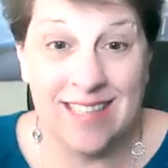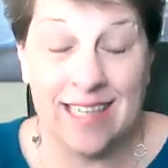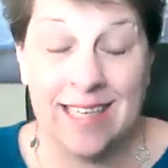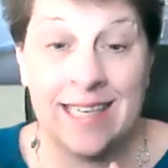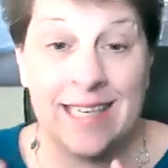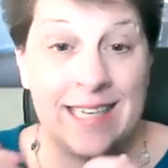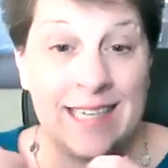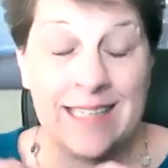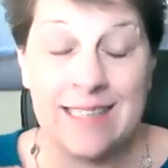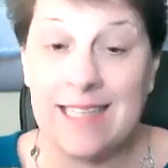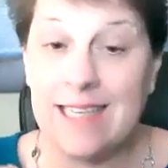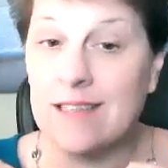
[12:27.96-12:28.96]

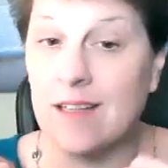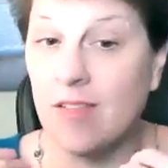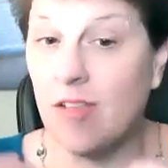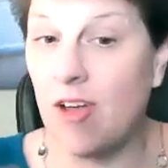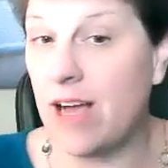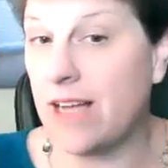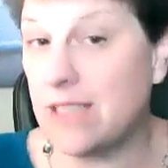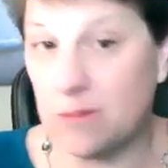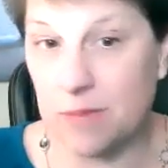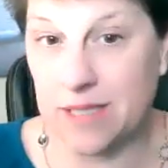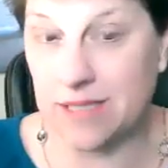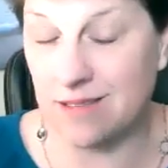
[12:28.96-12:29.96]
It takes a lot to
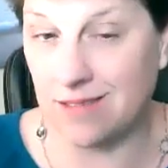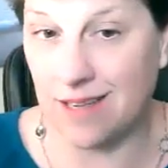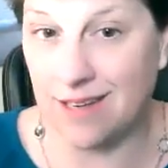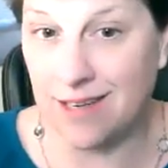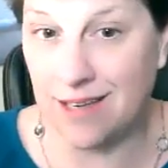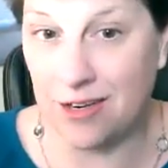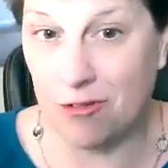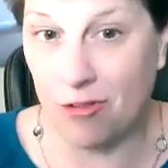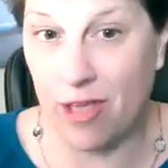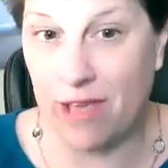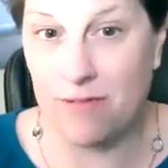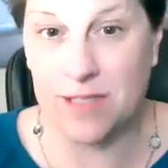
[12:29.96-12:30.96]
make a stand in your
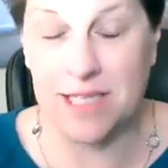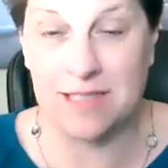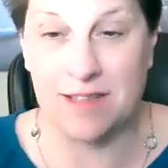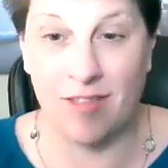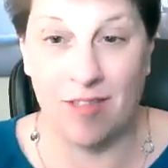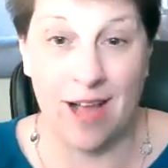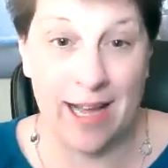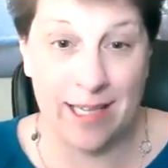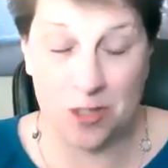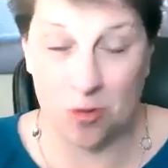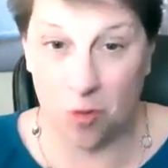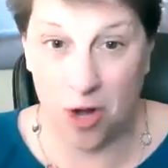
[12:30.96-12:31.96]
life. It takes a lot
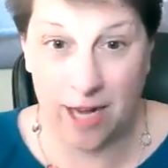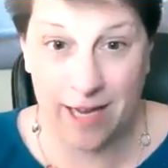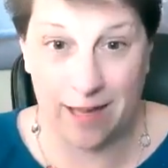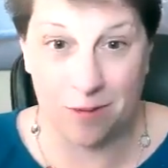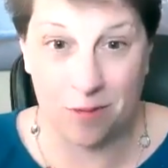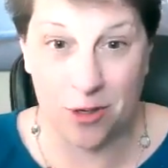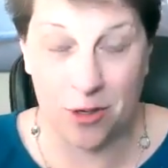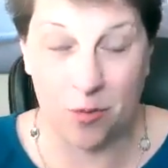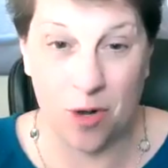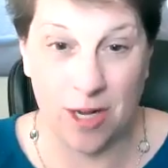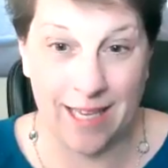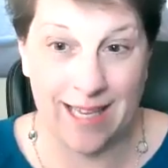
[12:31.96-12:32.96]
to walk in what you're
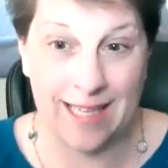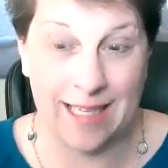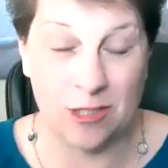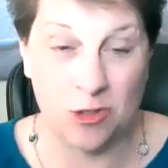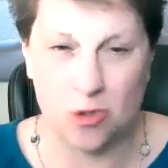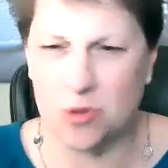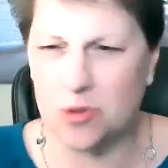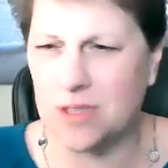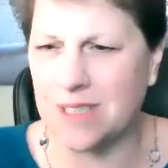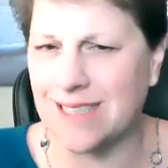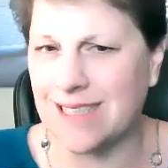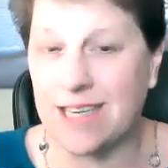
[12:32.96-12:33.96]
walking in, truth
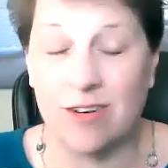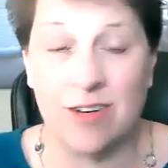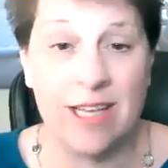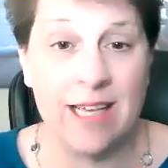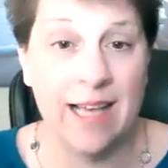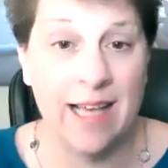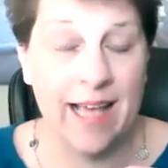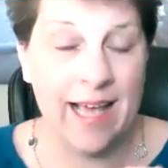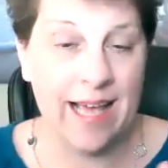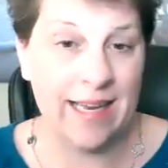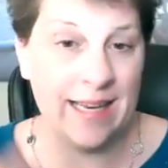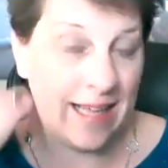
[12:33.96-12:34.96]
and integrity.
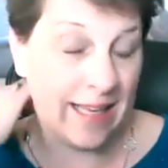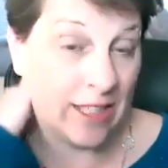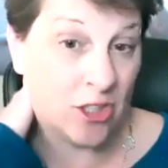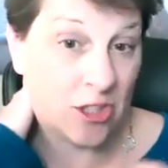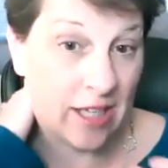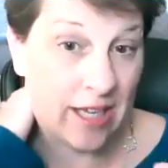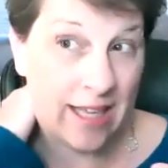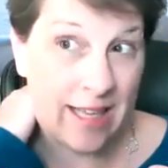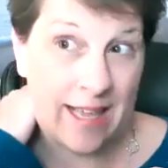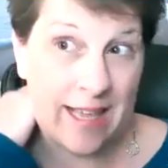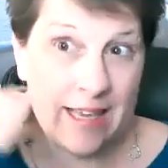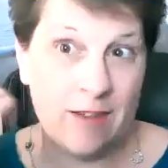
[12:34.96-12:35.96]
And
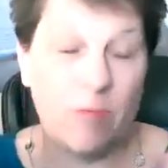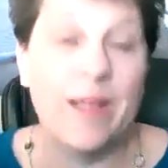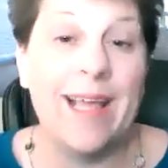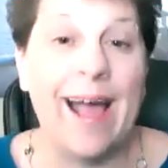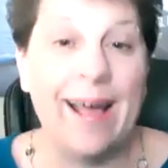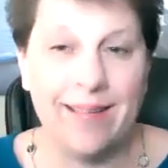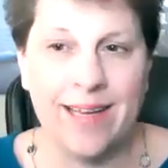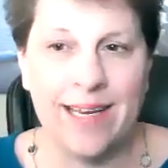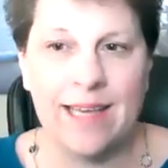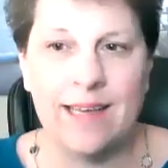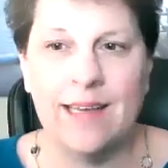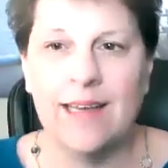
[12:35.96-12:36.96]
in
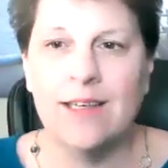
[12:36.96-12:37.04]
reality,